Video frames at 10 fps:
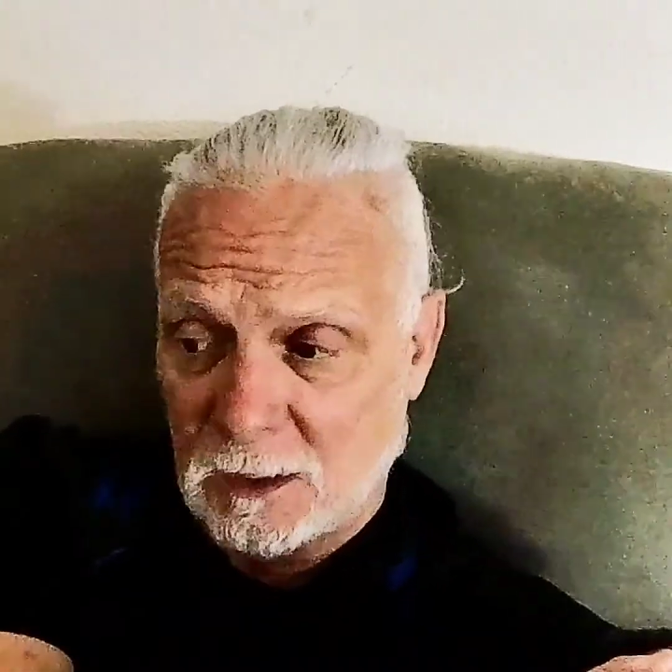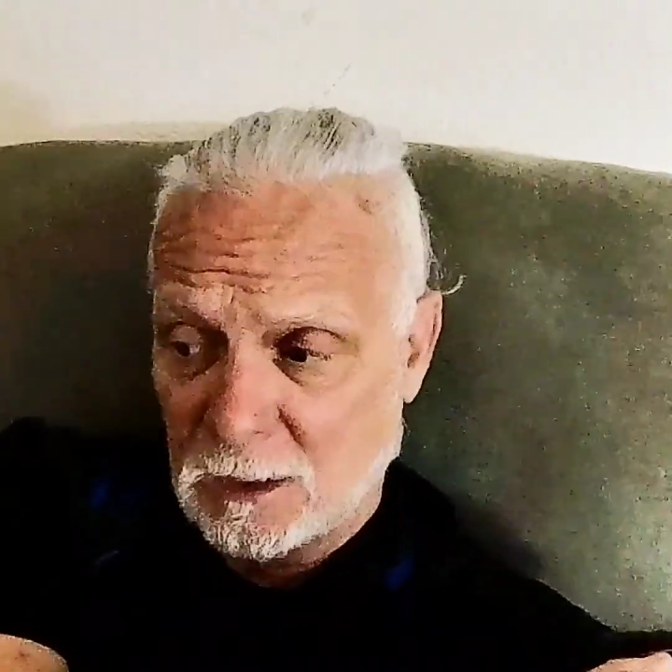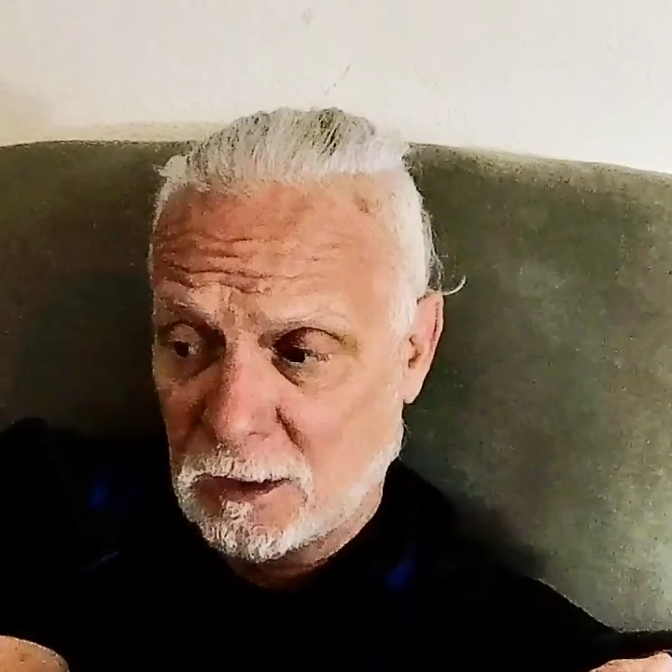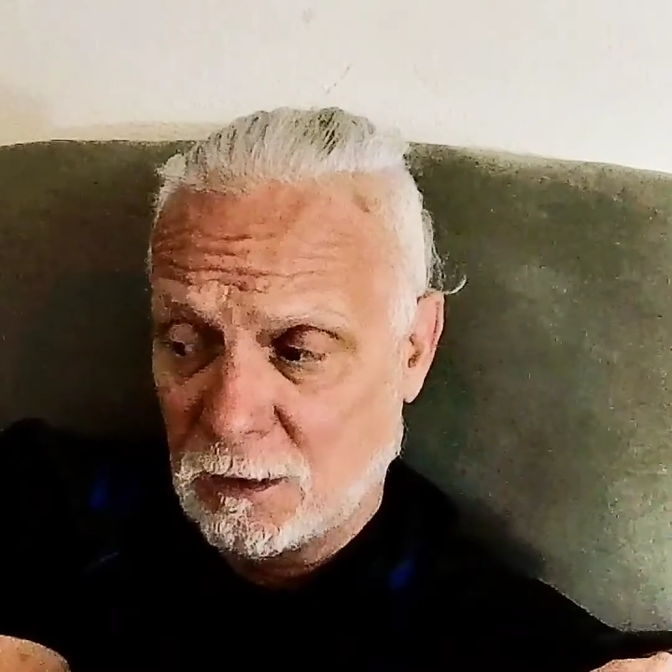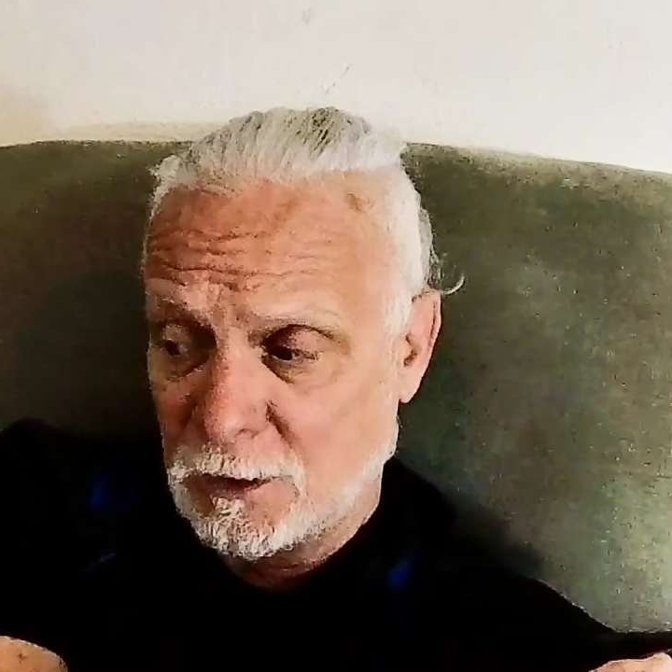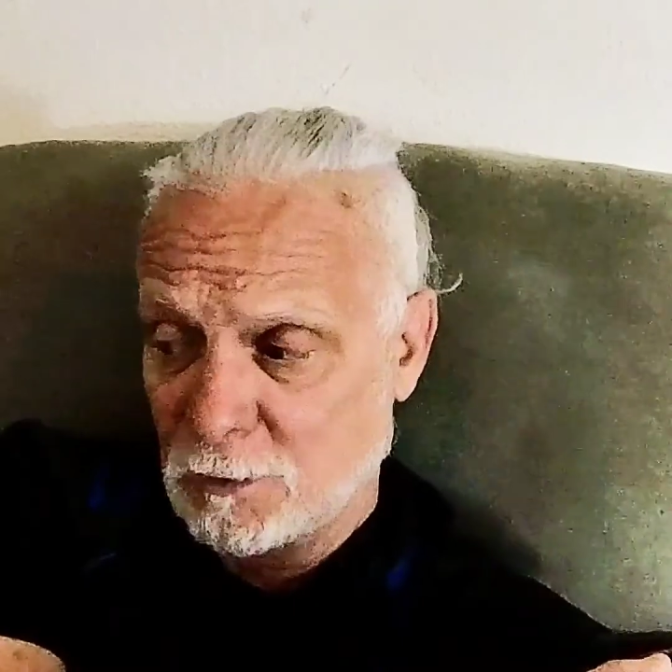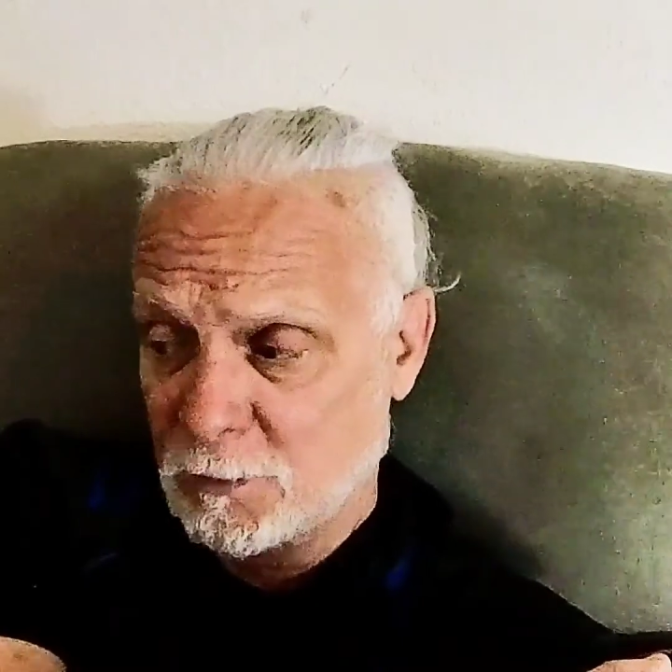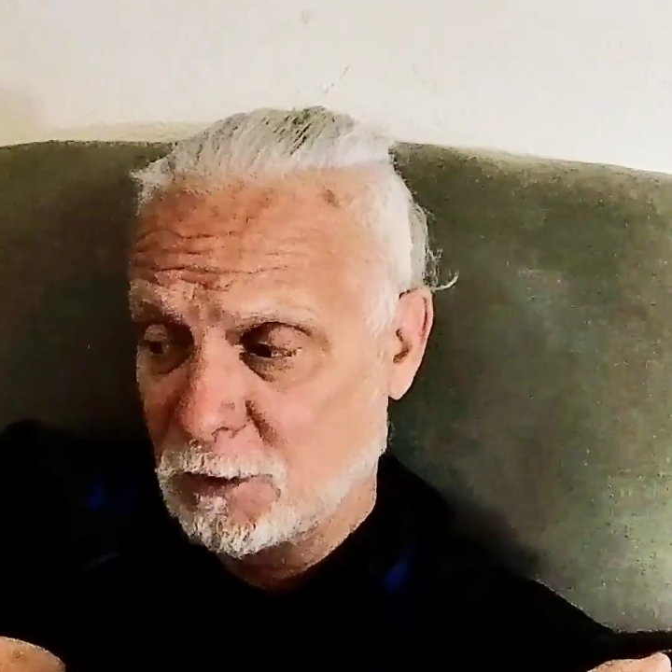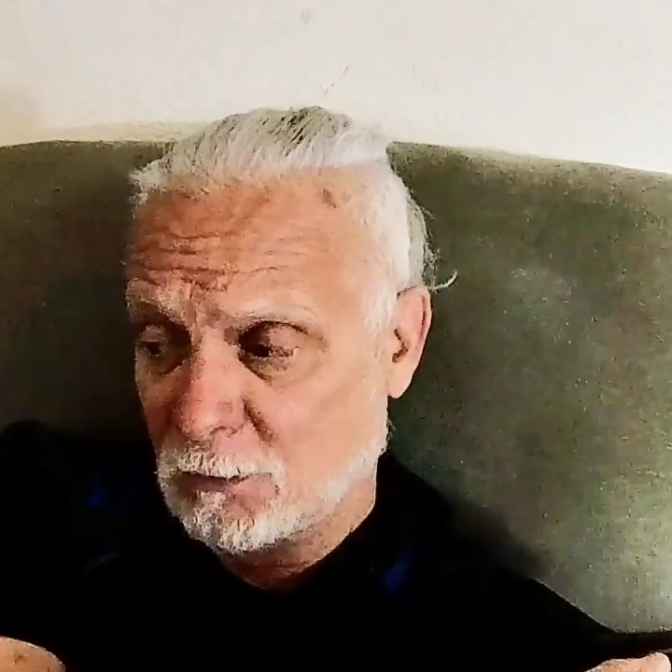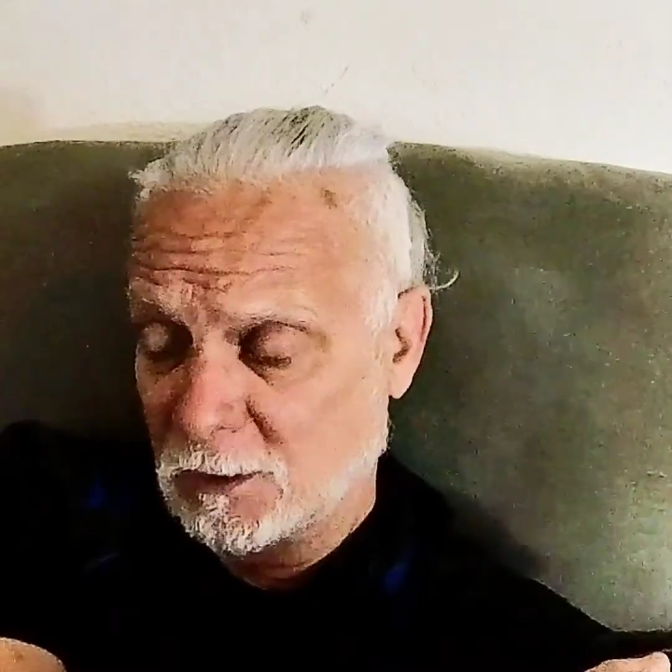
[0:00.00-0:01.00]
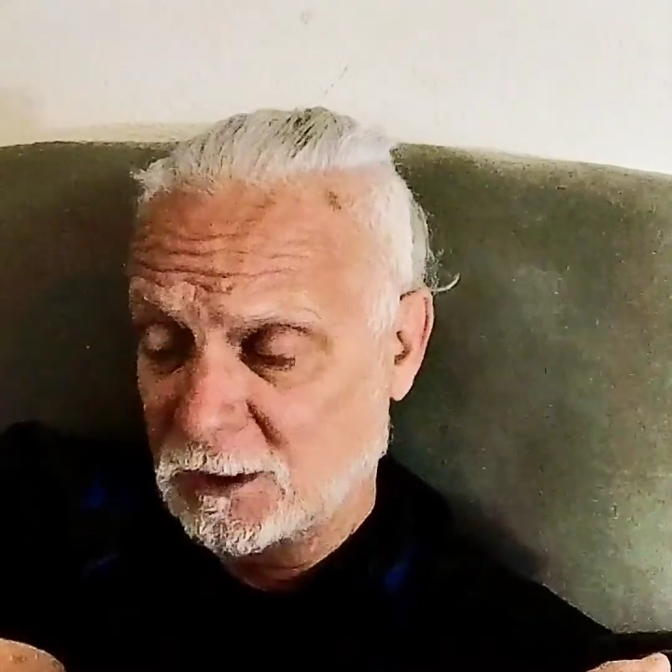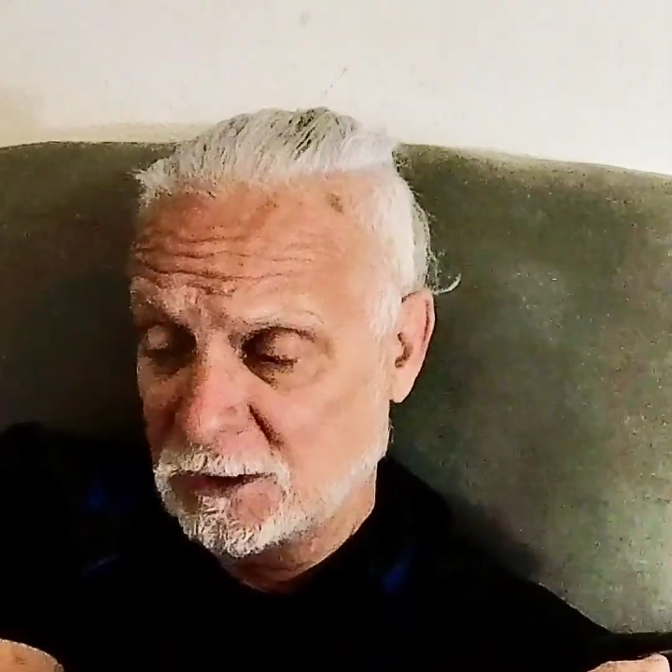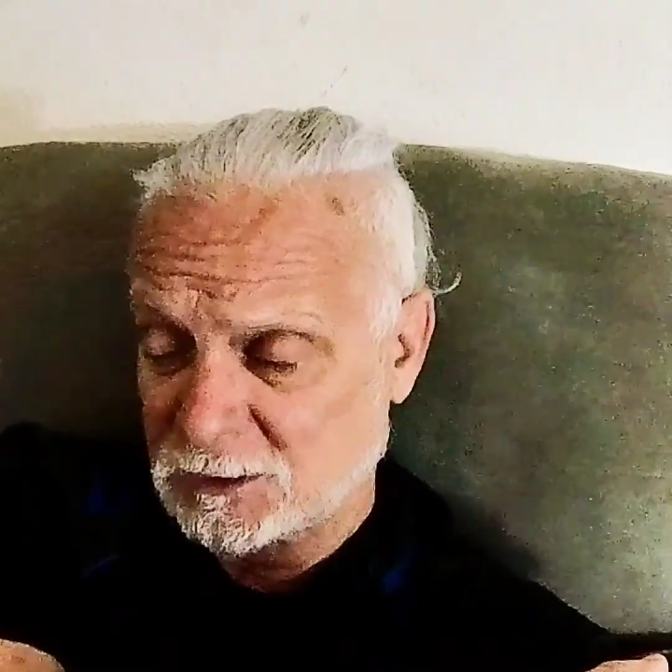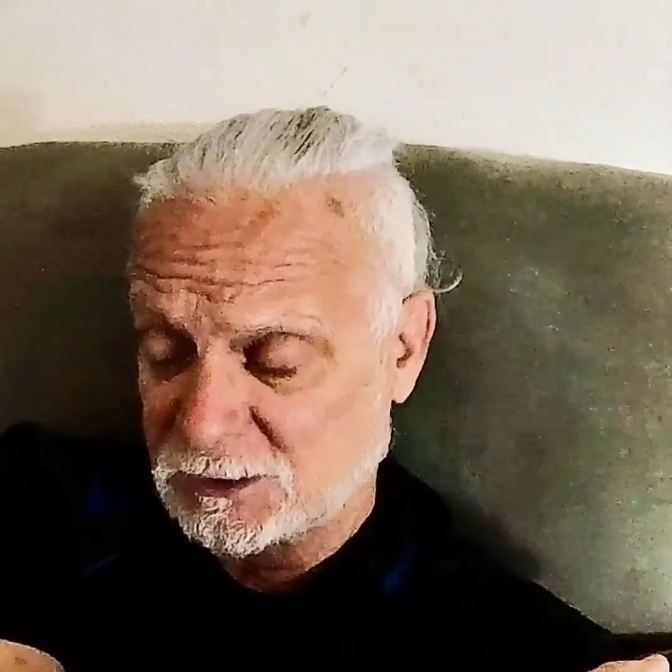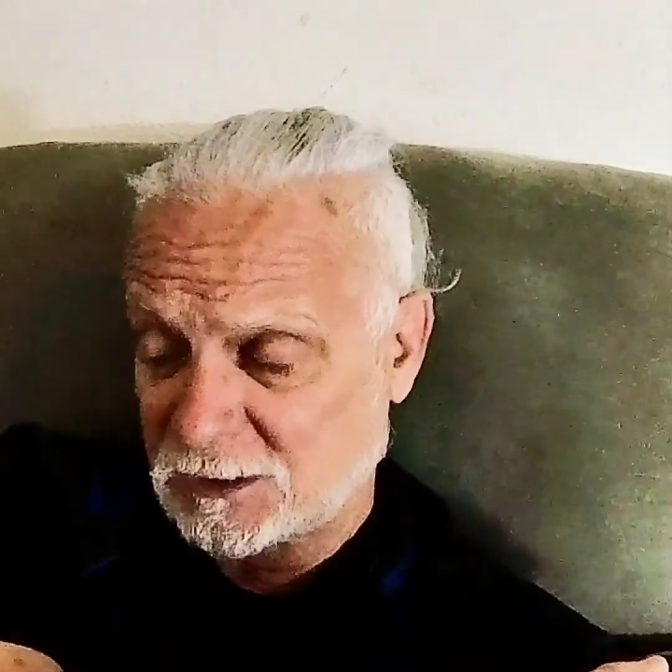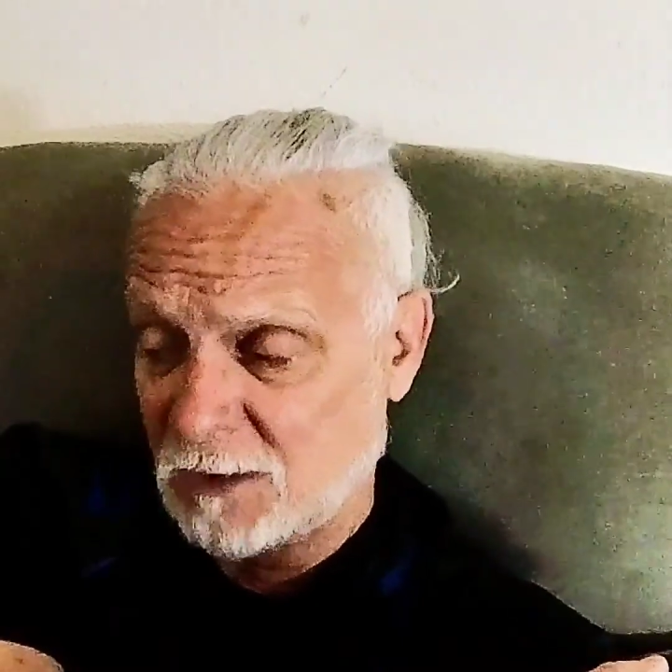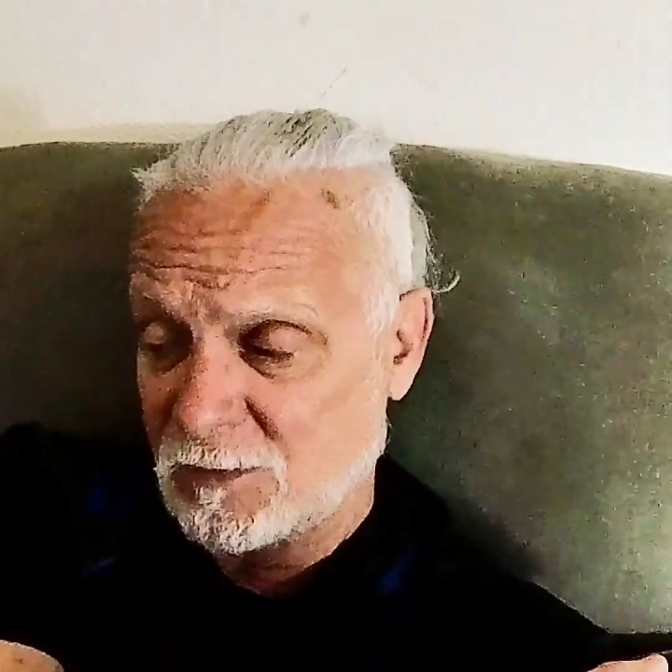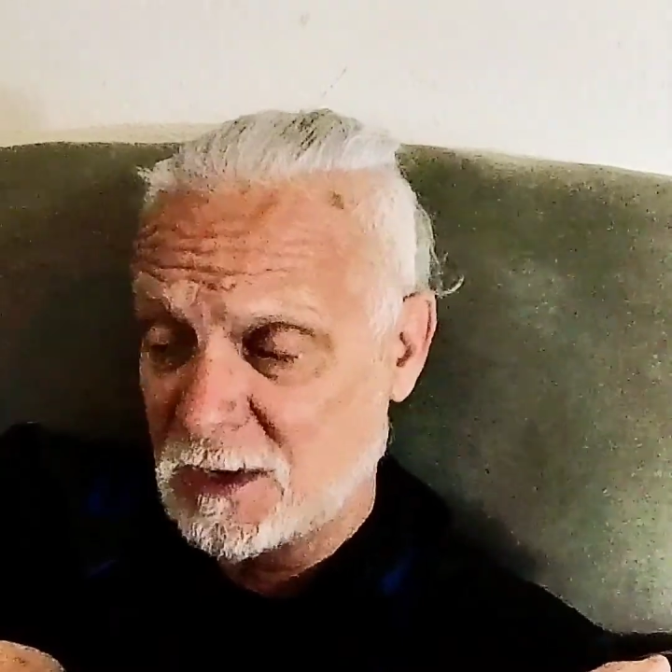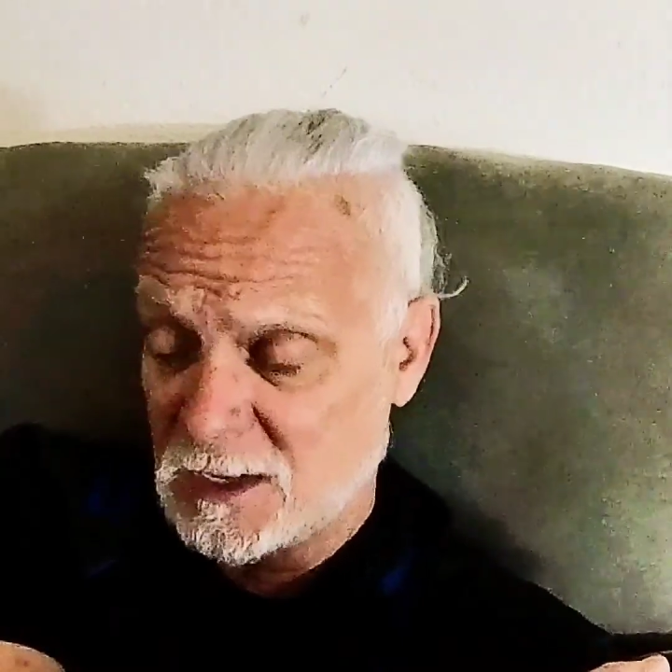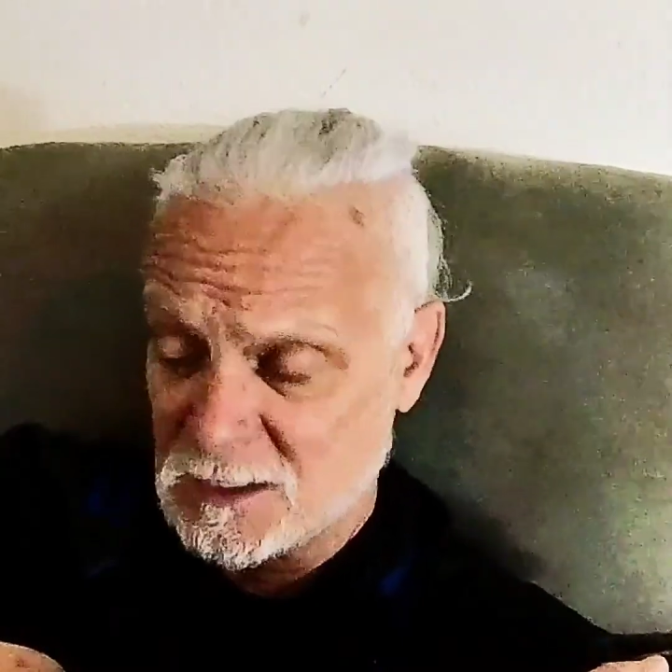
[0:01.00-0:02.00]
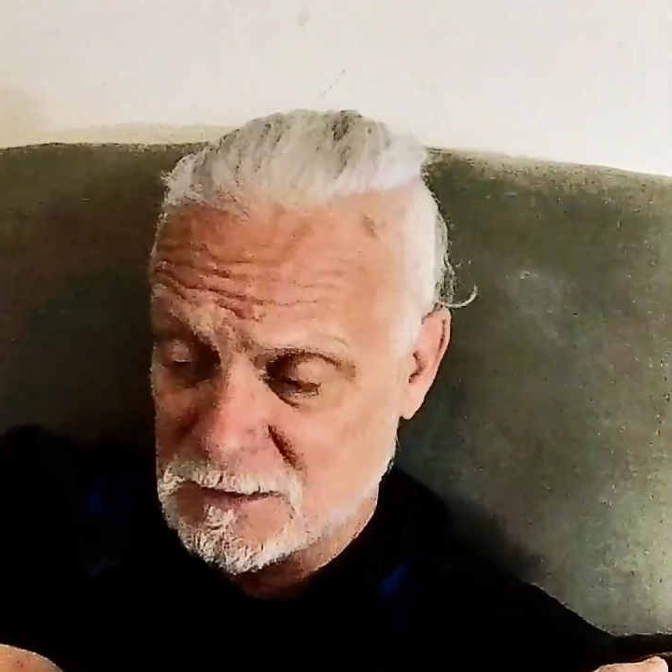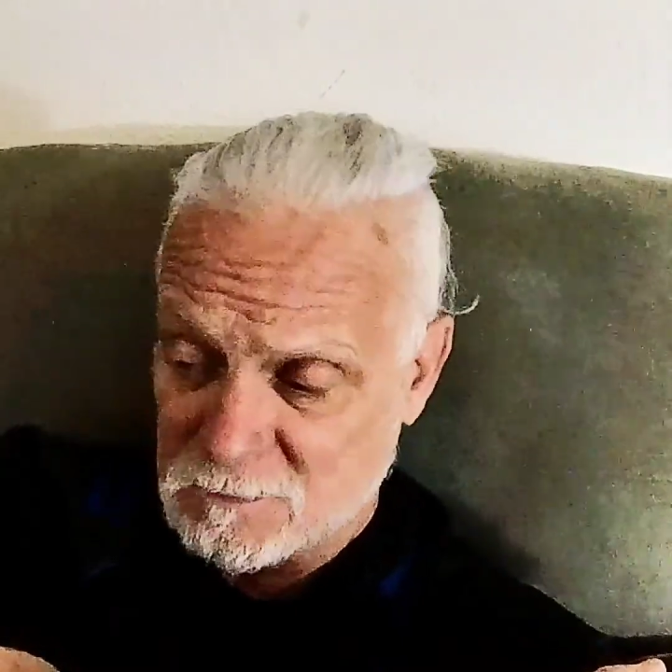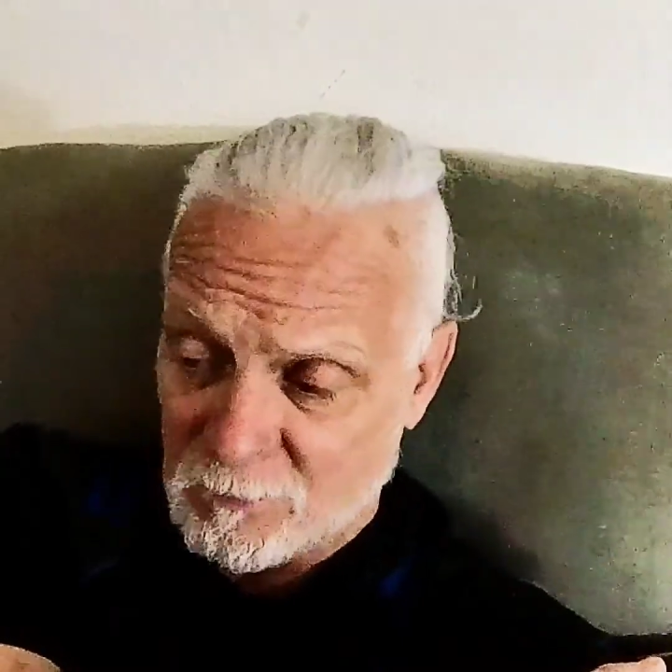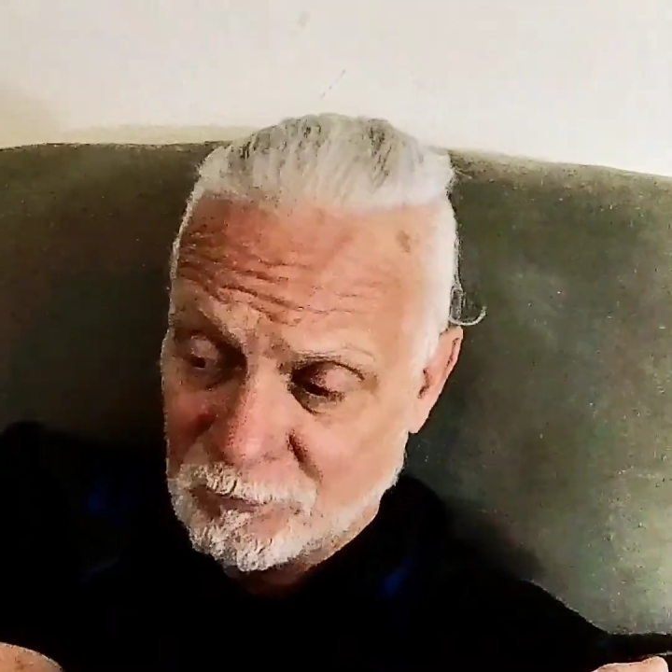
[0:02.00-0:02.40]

You know, you can go like 70 and